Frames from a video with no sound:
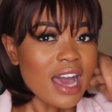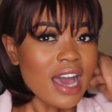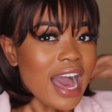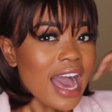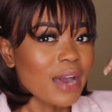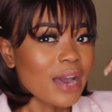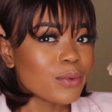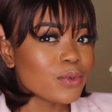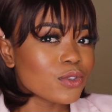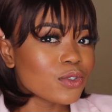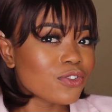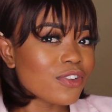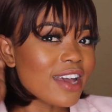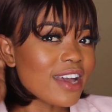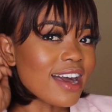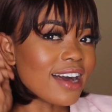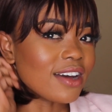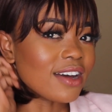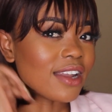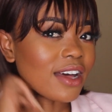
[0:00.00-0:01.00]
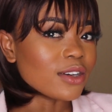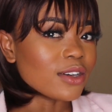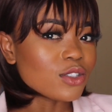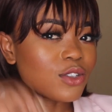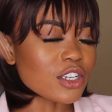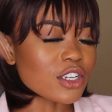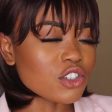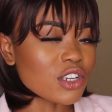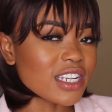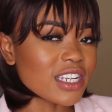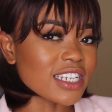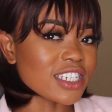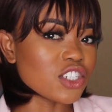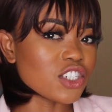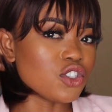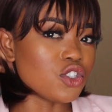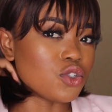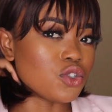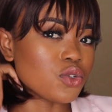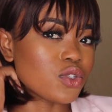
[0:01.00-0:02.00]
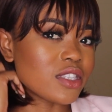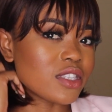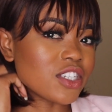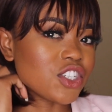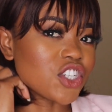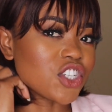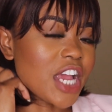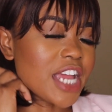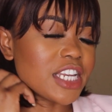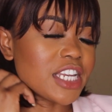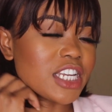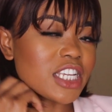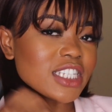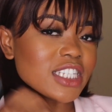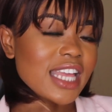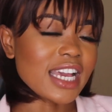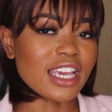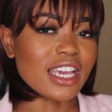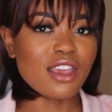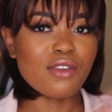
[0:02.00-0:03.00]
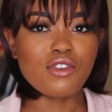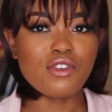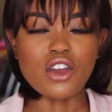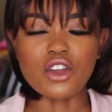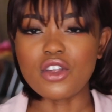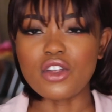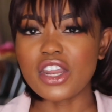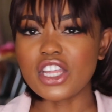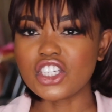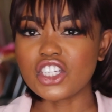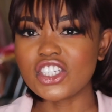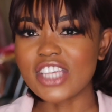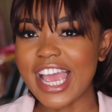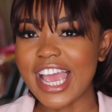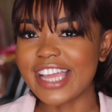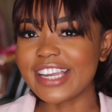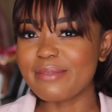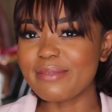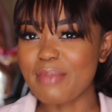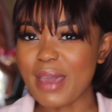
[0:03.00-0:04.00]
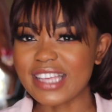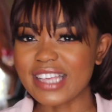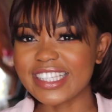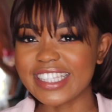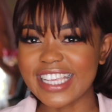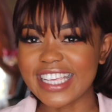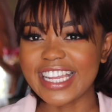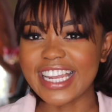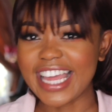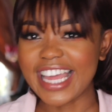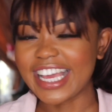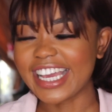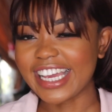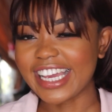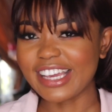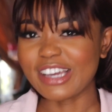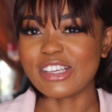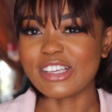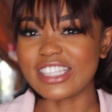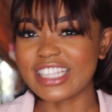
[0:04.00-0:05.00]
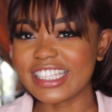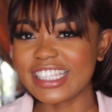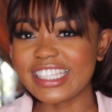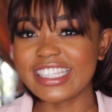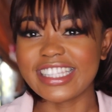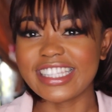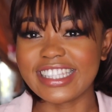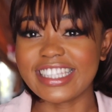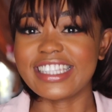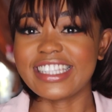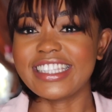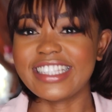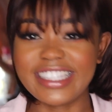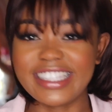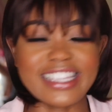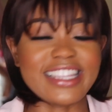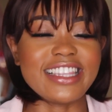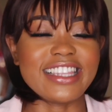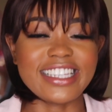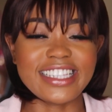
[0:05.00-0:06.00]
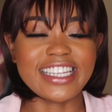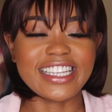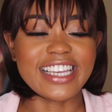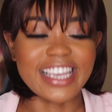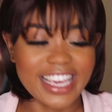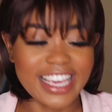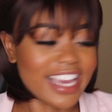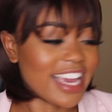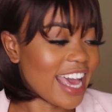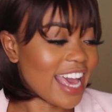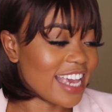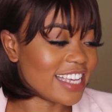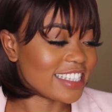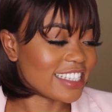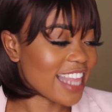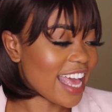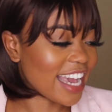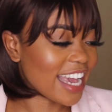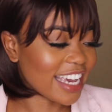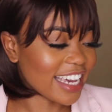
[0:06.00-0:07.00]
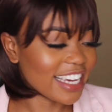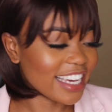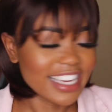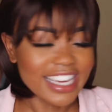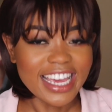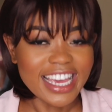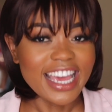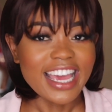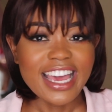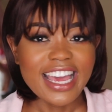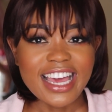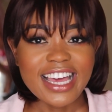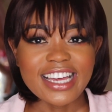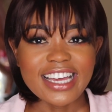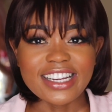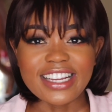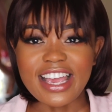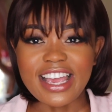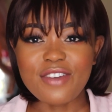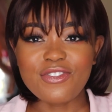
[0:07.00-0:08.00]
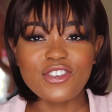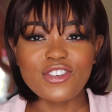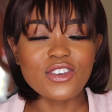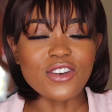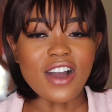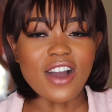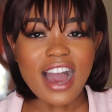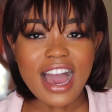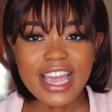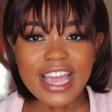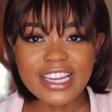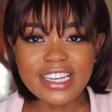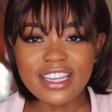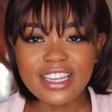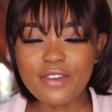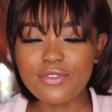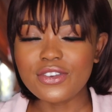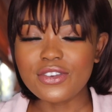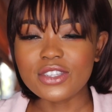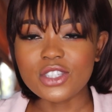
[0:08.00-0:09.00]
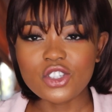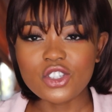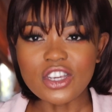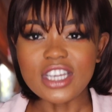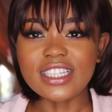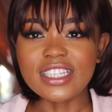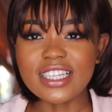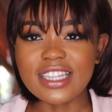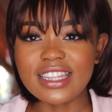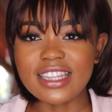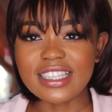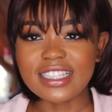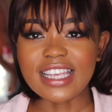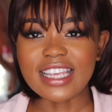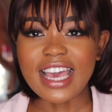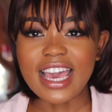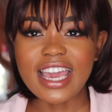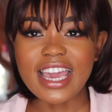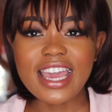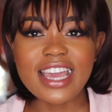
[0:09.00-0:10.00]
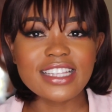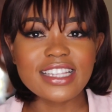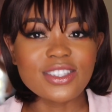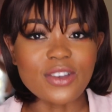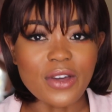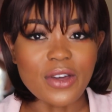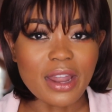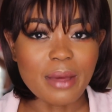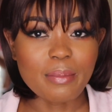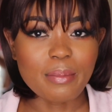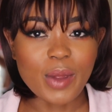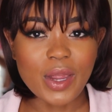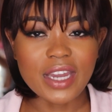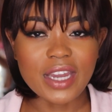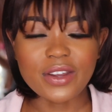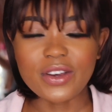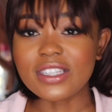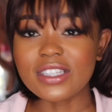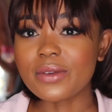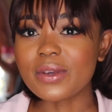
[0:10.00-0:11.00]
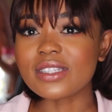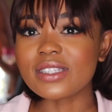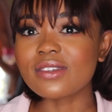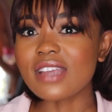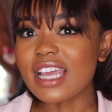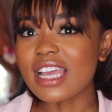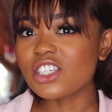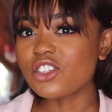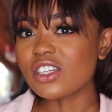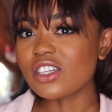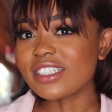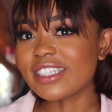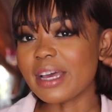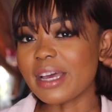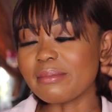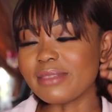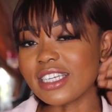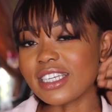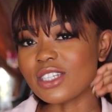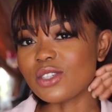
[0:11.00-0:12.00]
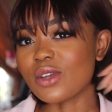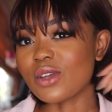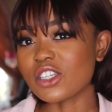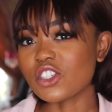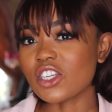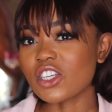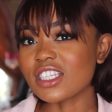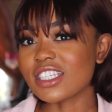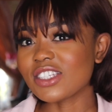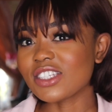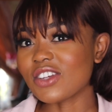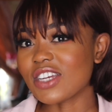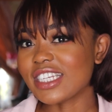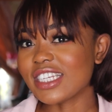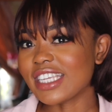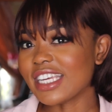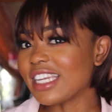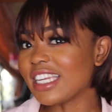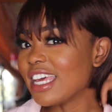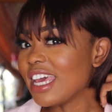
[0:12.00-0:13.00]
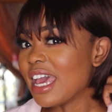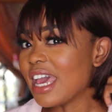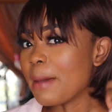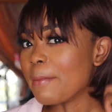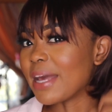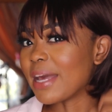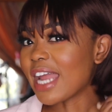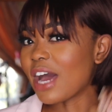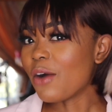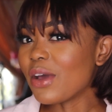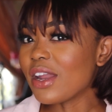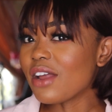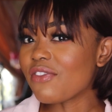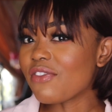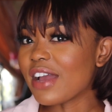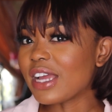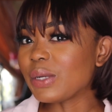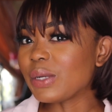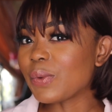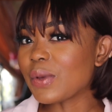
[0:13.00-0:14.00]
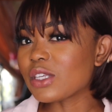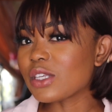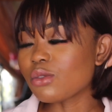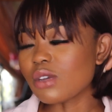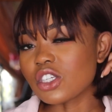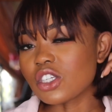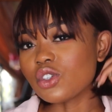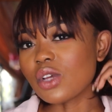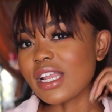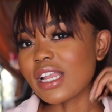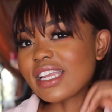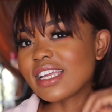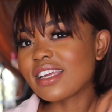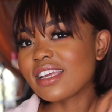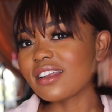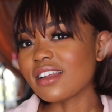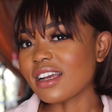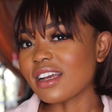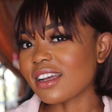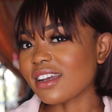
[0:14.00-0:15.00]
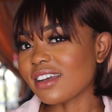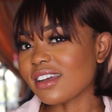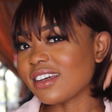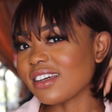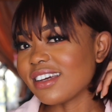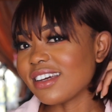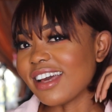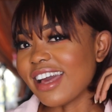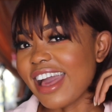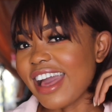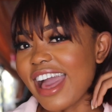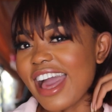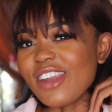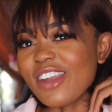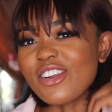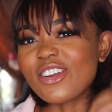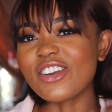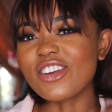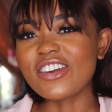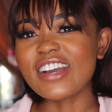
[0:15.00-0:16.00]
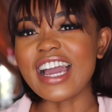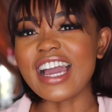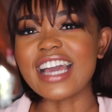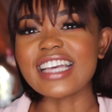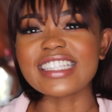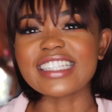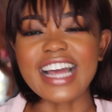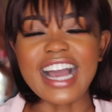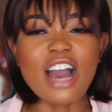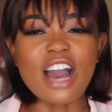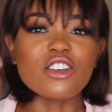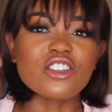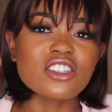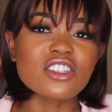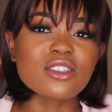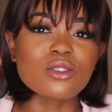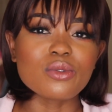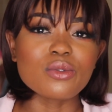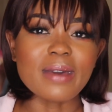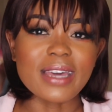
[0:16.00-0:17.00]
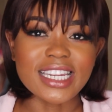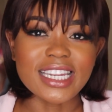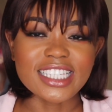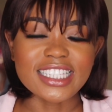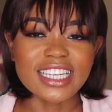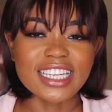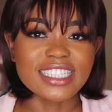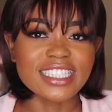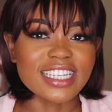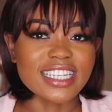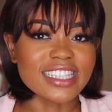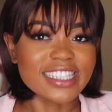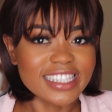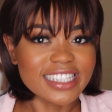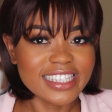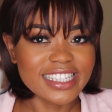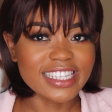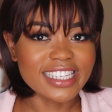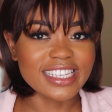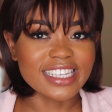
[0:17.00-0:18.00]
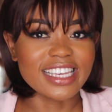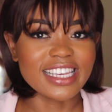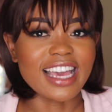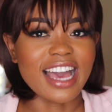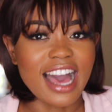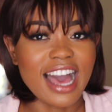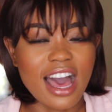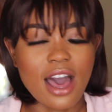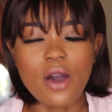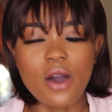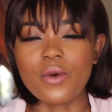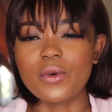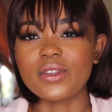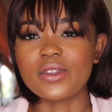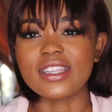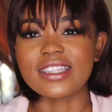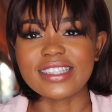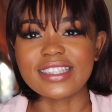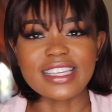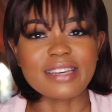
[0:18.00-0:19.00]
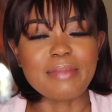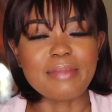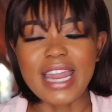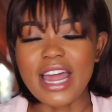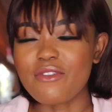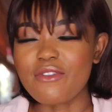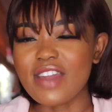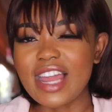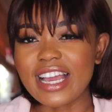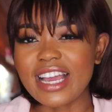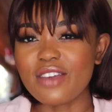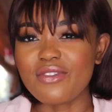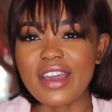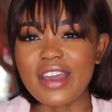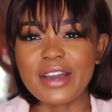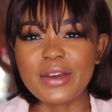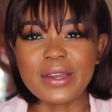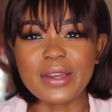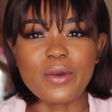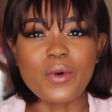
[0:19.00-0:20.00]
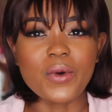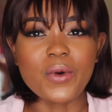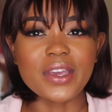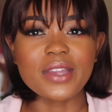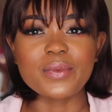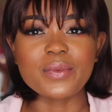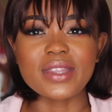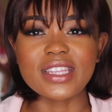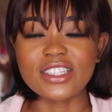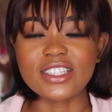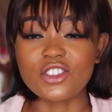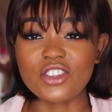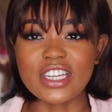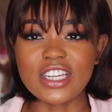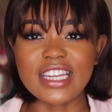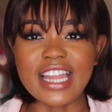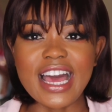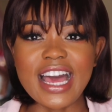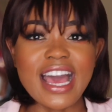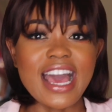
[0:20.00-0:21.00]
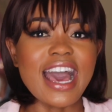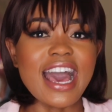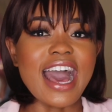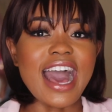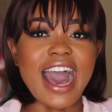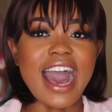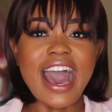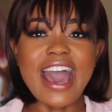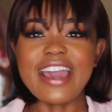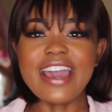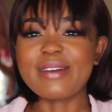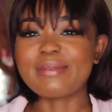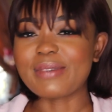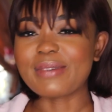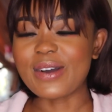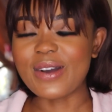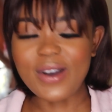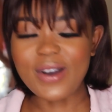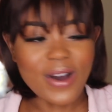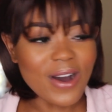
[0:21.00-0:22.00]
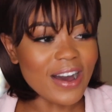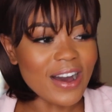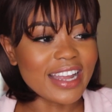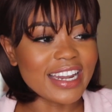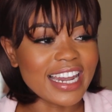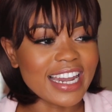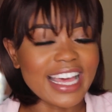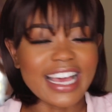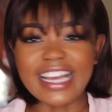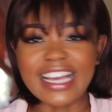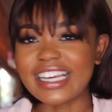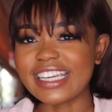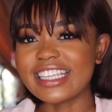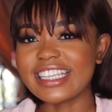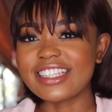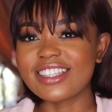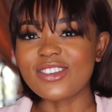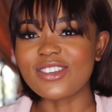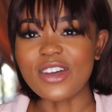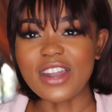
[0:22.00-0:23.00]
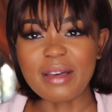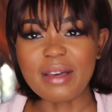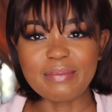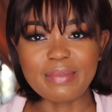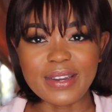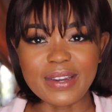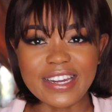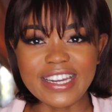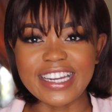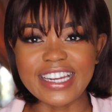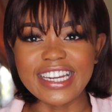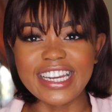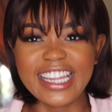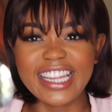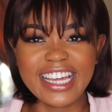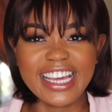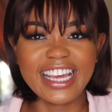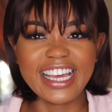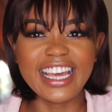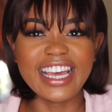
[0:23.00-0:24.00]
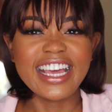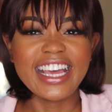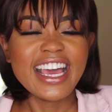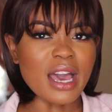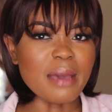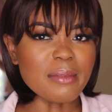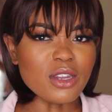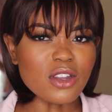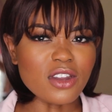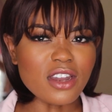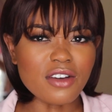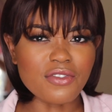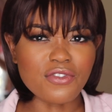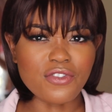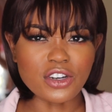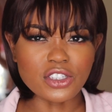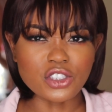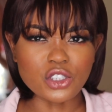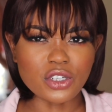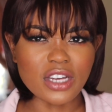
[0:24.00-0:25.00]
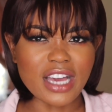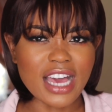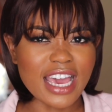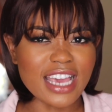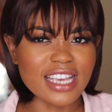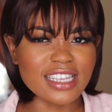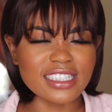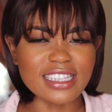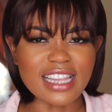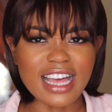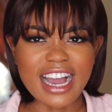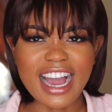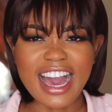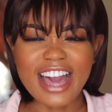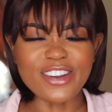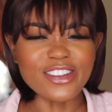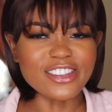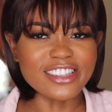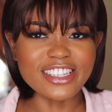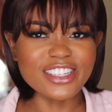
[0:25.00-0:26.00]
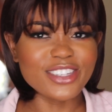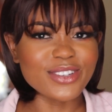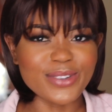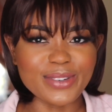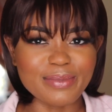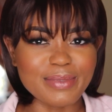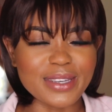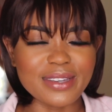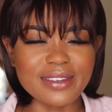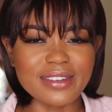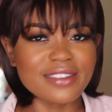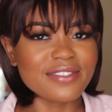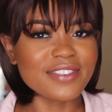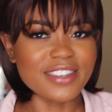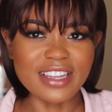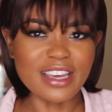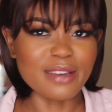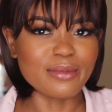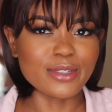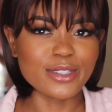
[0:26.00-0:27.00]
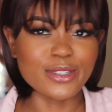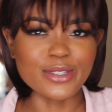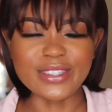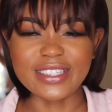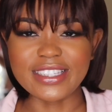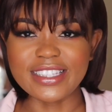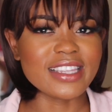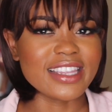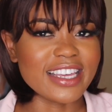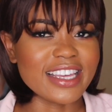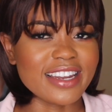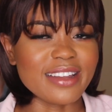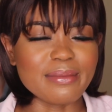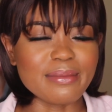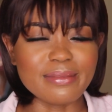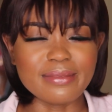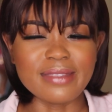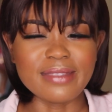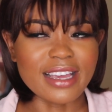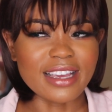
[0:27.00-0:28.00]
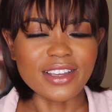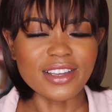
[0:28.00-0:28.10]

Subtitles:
I will figure out how to actually reduce the shininess. Like if you're not a shine person, like, because this is synthetic hair, guys, like if you straighten this hair, it's gonna burn. Because I was actually tempted to actually straighten, but to find ways to actually, like, I don't know, you guys, like I'll just do my research and see how this thing. But I feel like if I can go in with a straightener, I am gone, like it's gonna burn. I mean, on a photo, guys, like I don't think you would be even able to see that I'm like